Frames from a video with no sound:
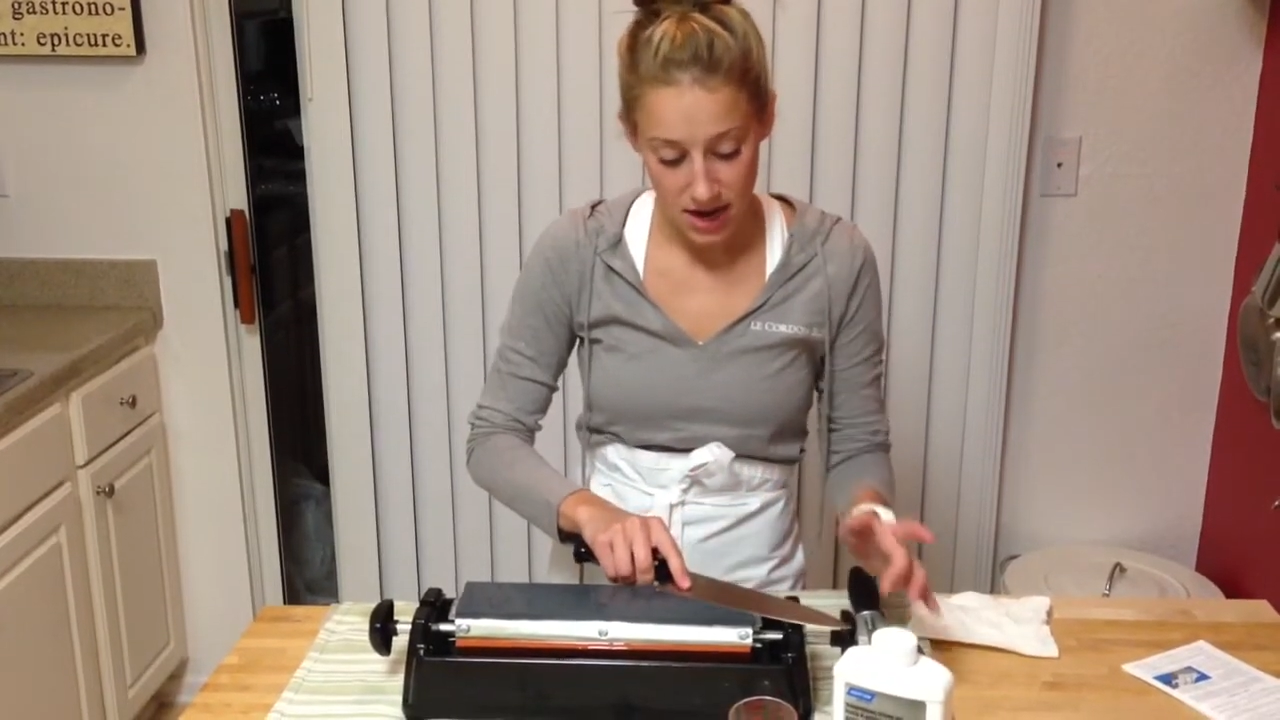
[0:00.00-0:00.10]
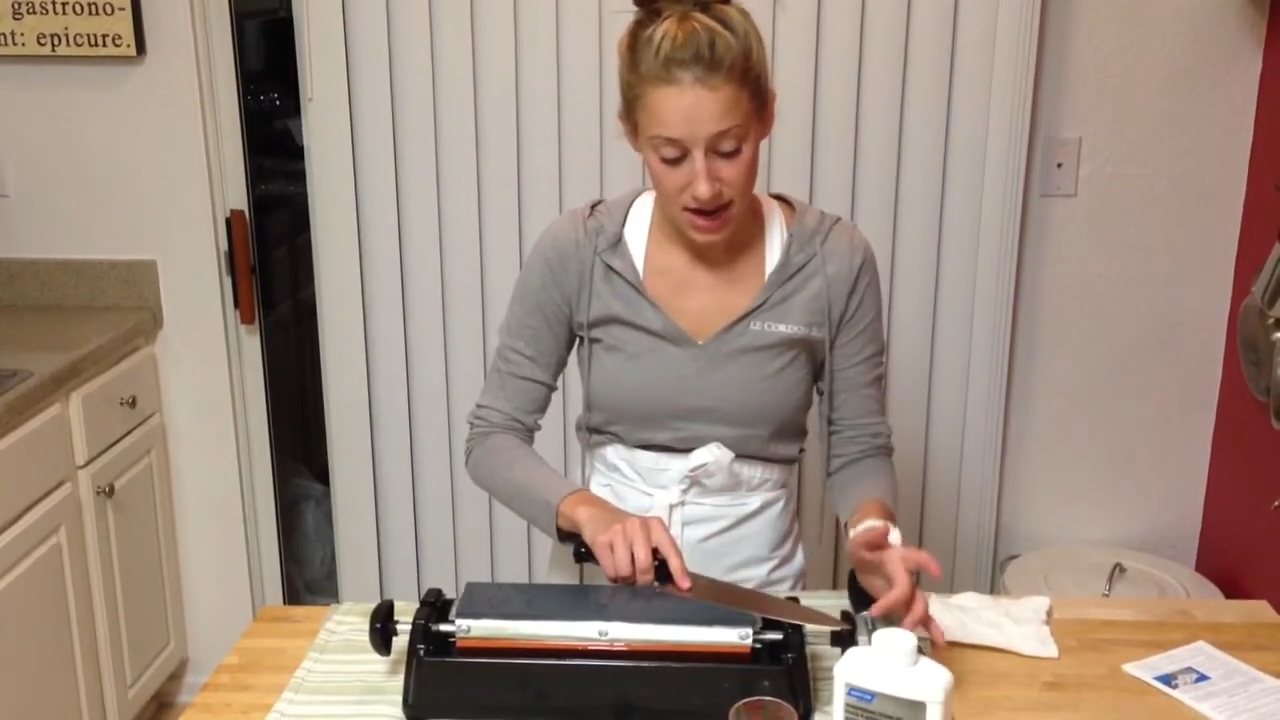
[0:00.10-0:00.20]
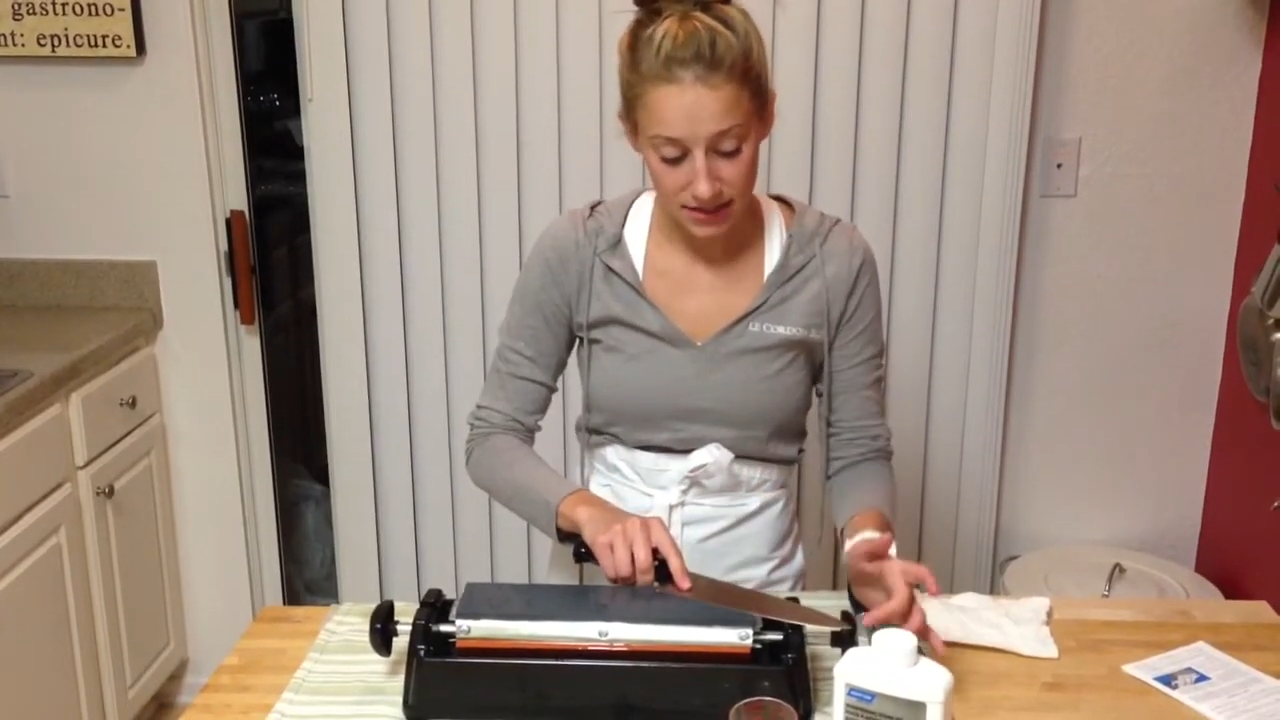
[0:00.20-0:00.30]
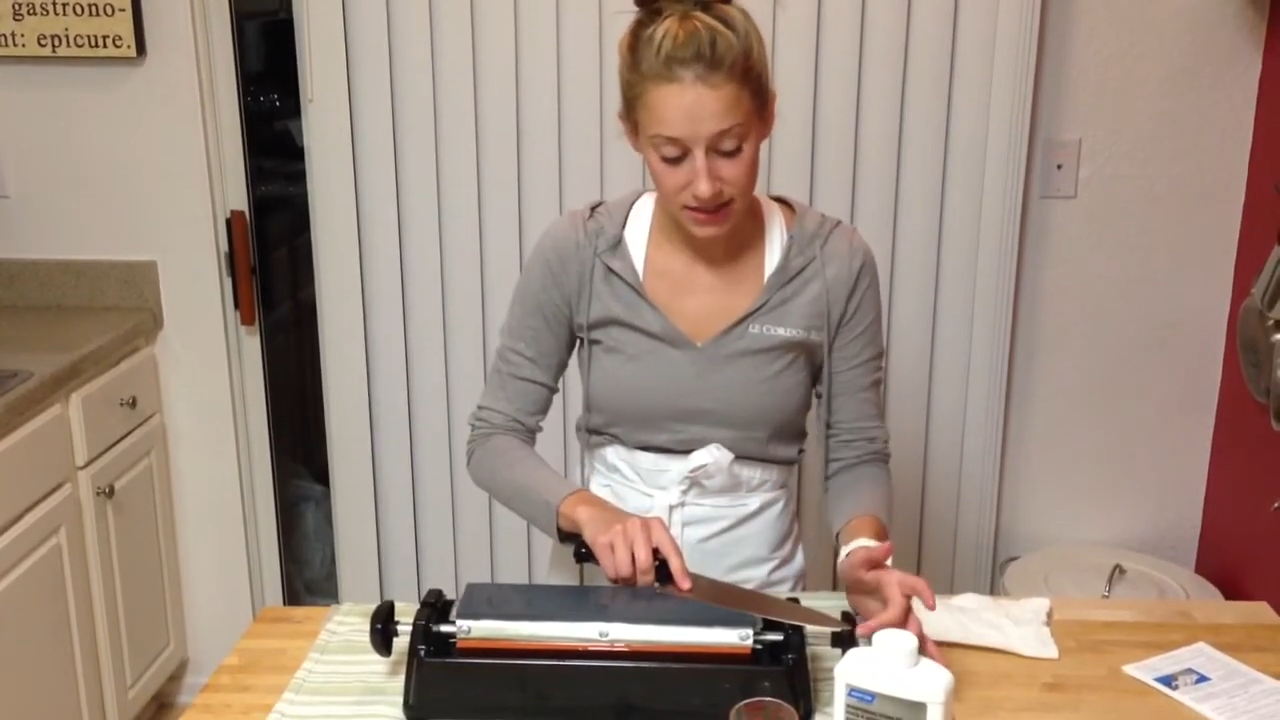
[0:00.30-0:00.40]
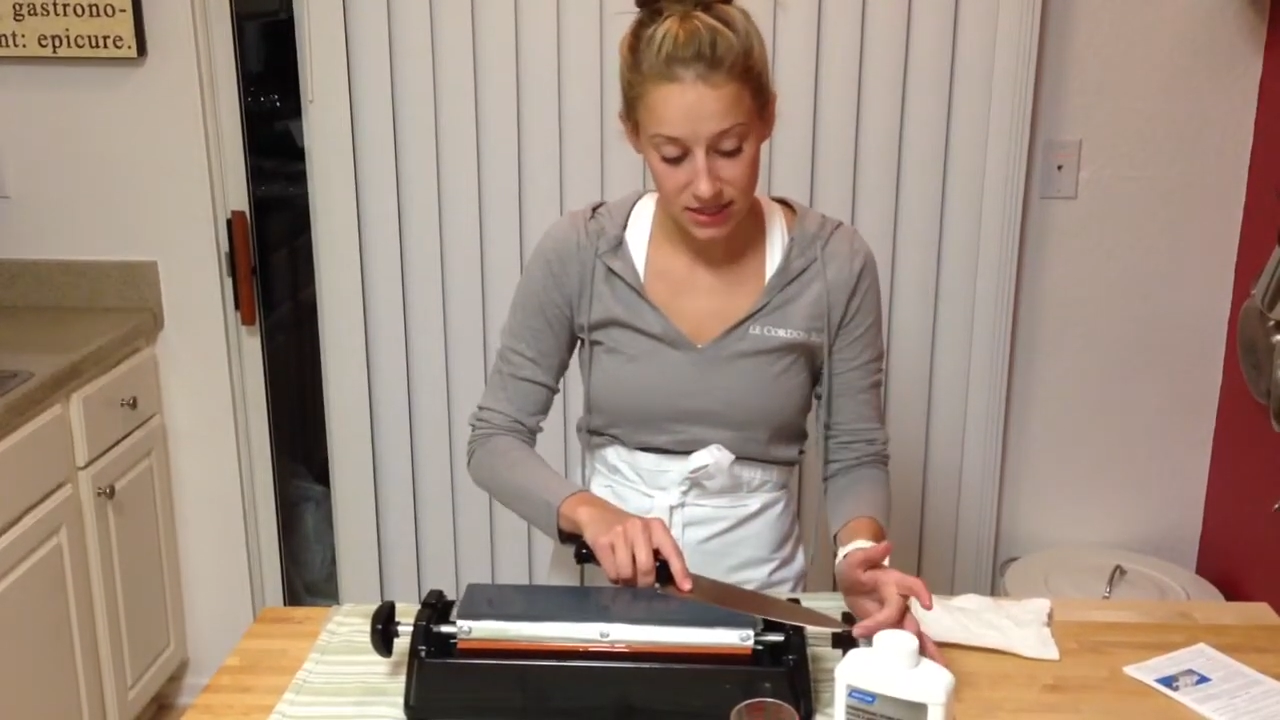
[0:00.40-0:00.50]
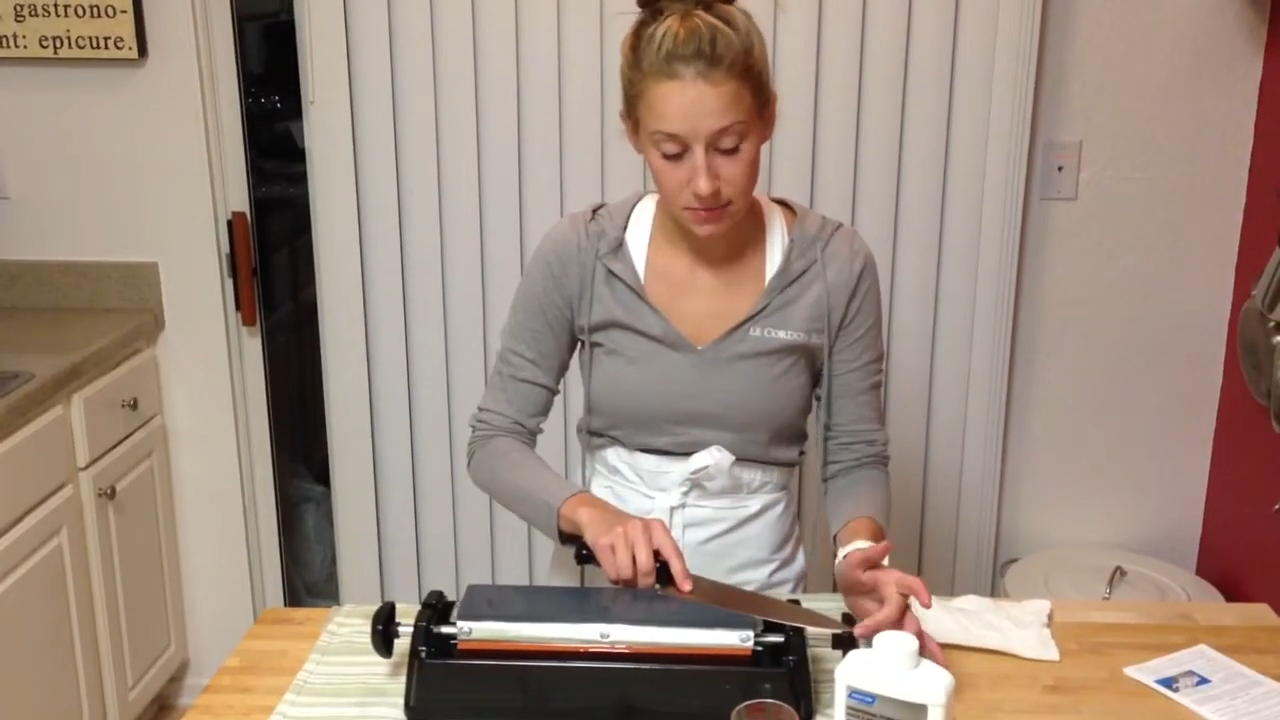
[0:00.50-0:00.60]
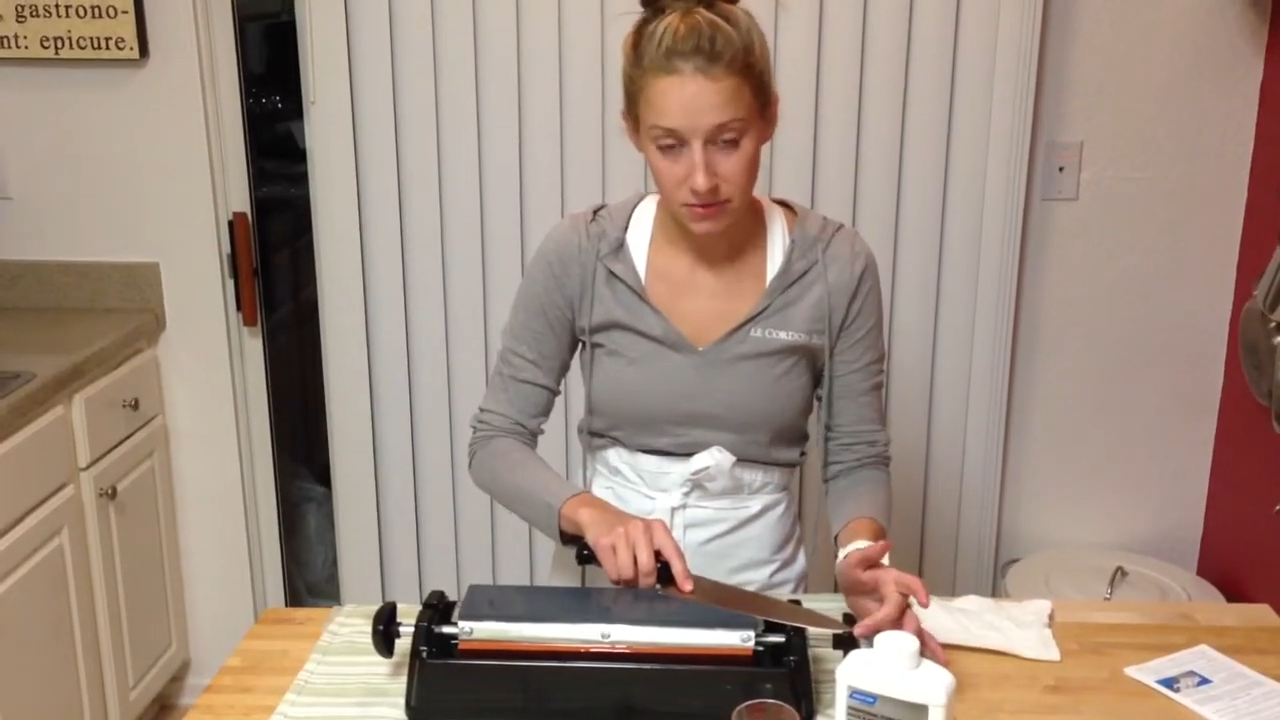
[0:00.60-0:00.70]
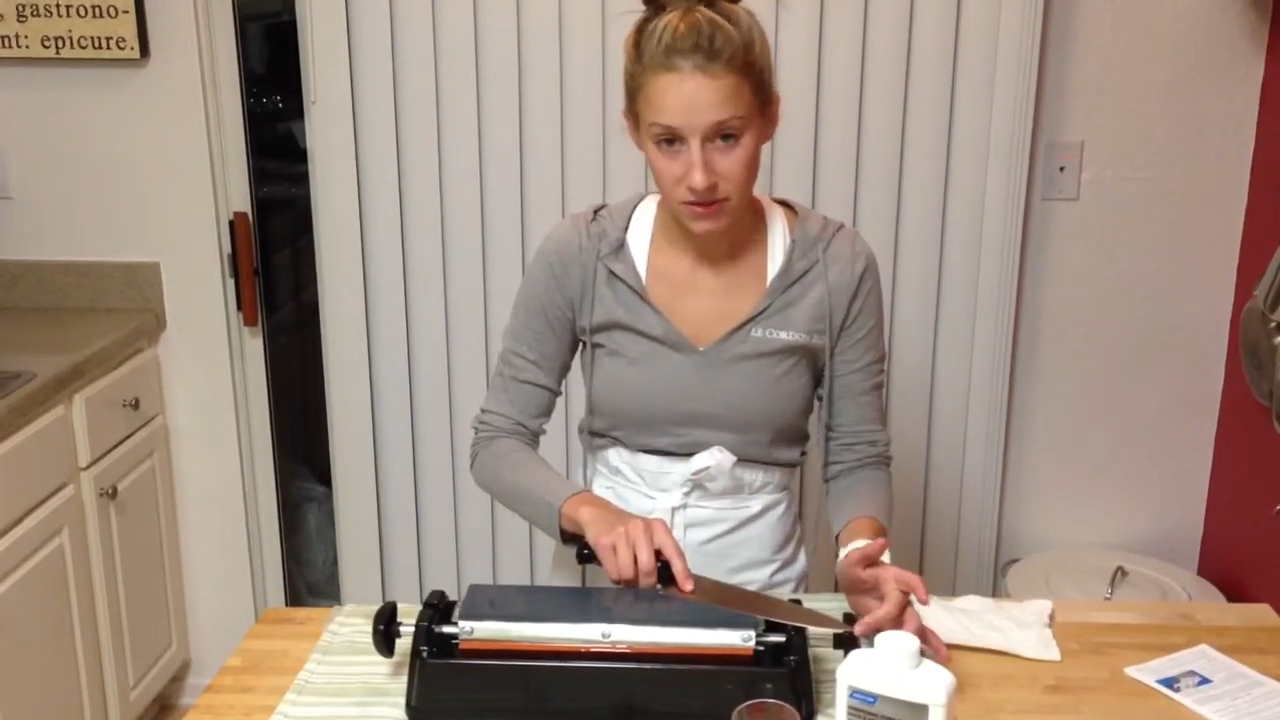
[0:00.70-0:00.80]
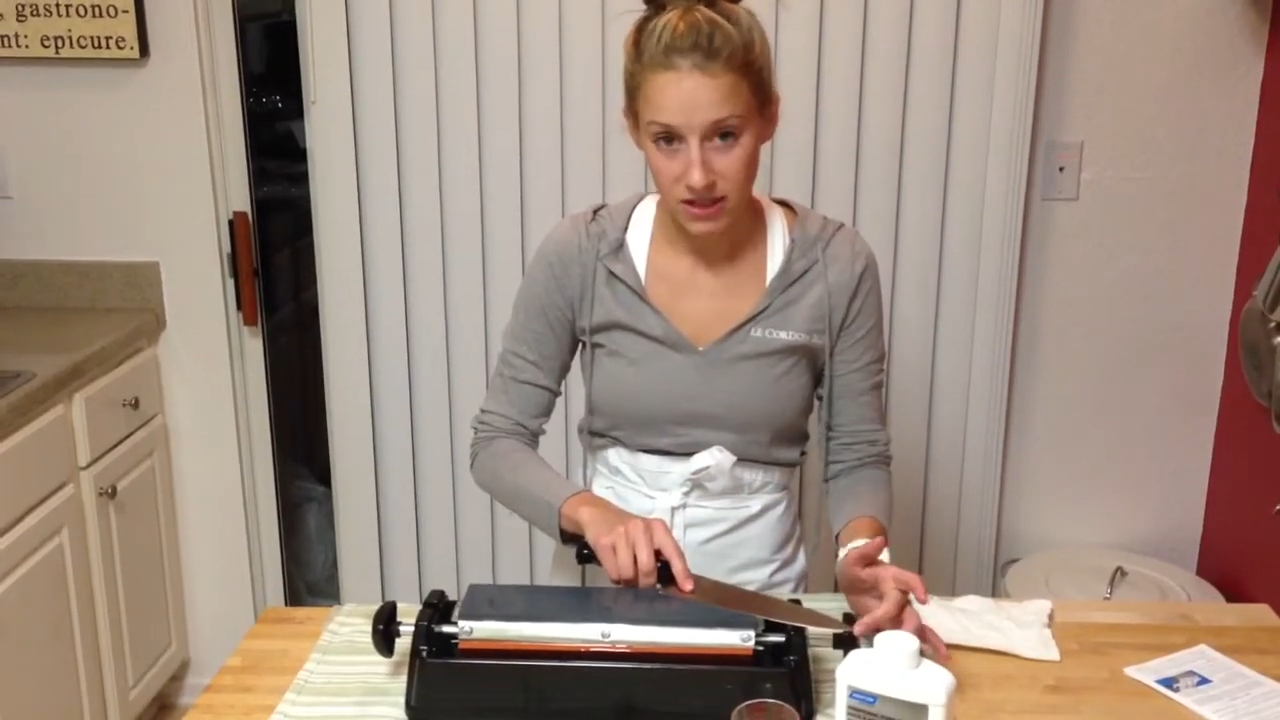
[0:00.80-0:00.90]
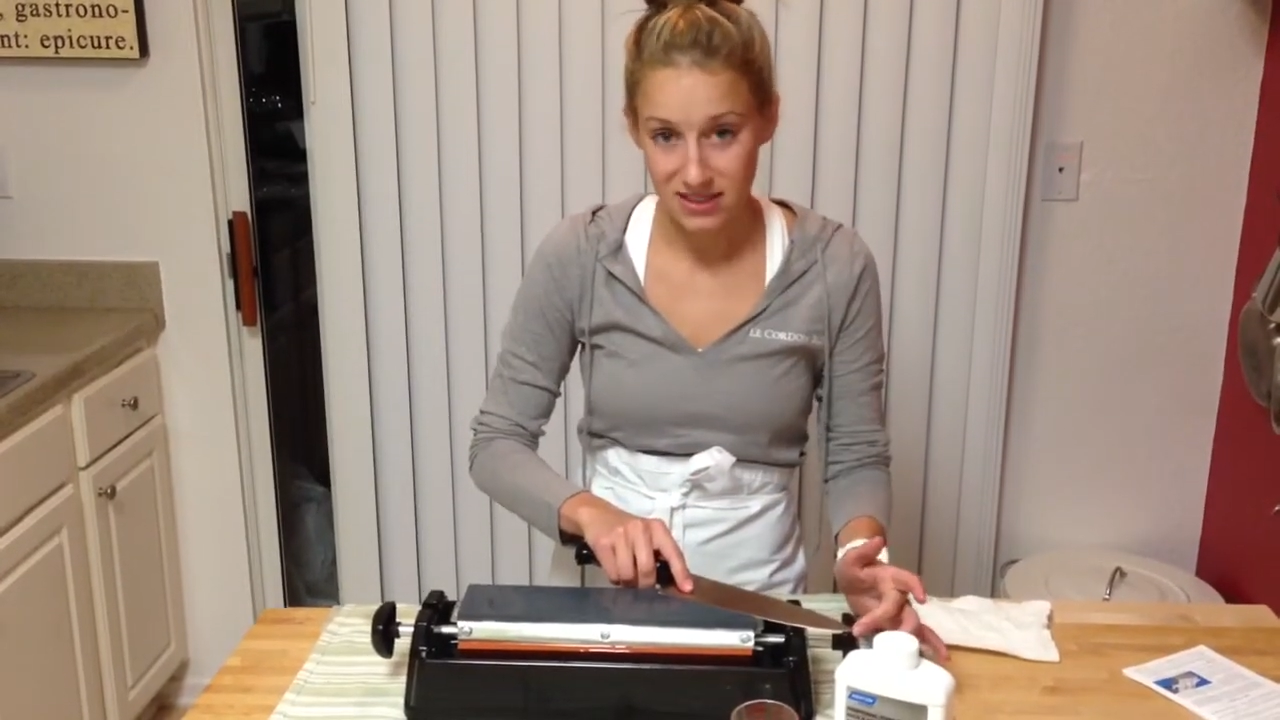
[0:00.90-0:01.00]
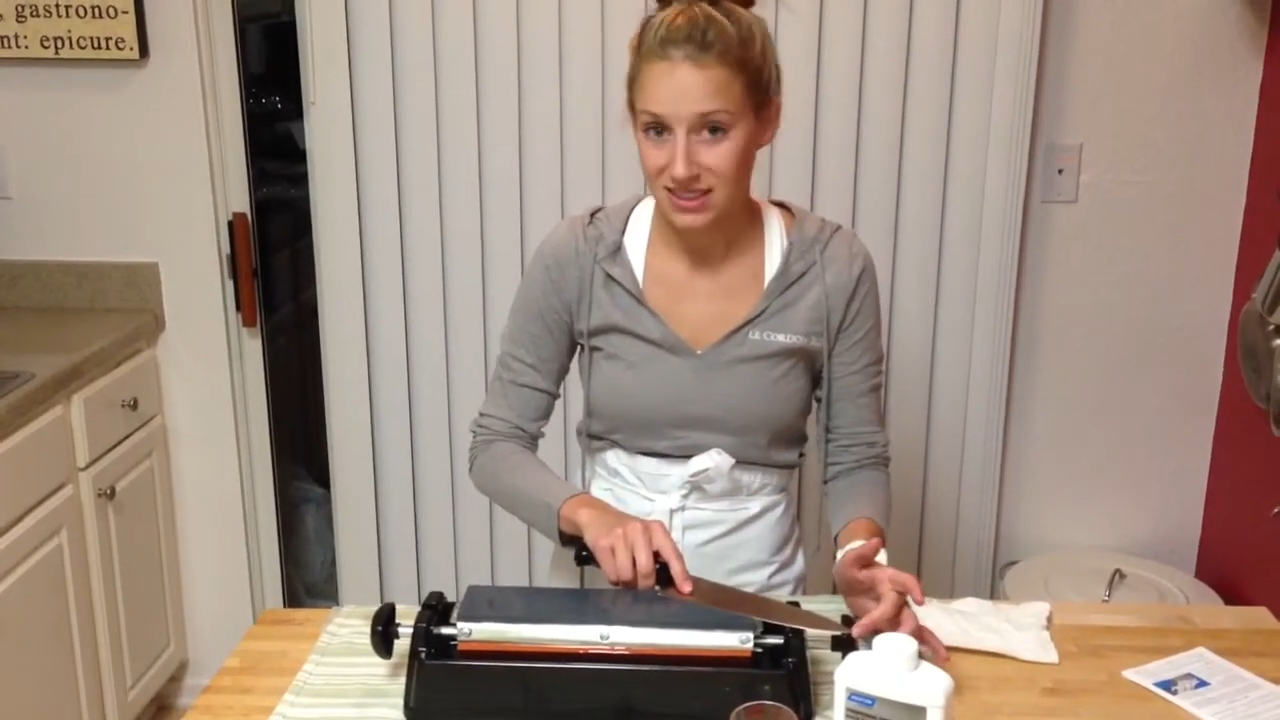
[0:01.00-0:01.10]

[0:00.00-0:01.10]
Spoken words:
and the tip of it is